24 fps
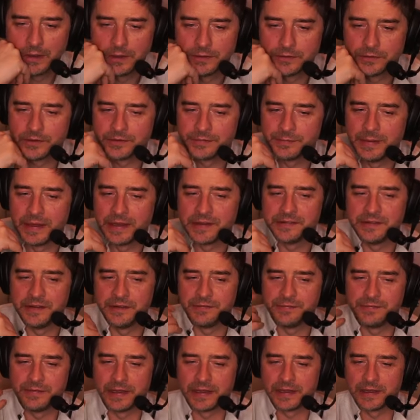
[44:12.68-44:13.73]
This makes you
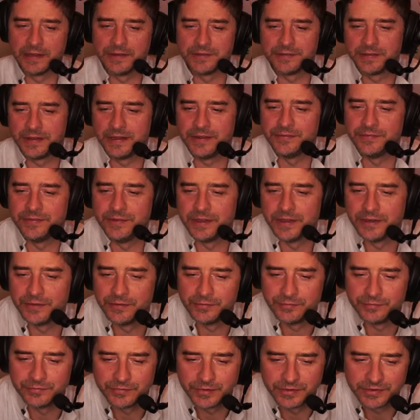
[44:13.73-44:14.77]
like it's leaving you to
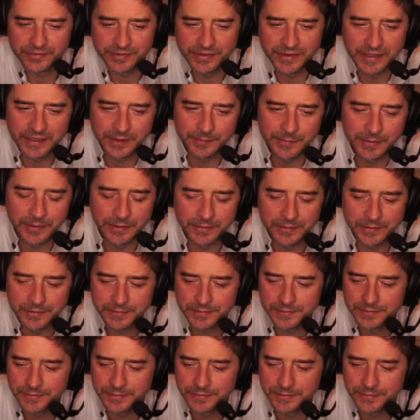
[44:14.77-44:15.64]
just think about it.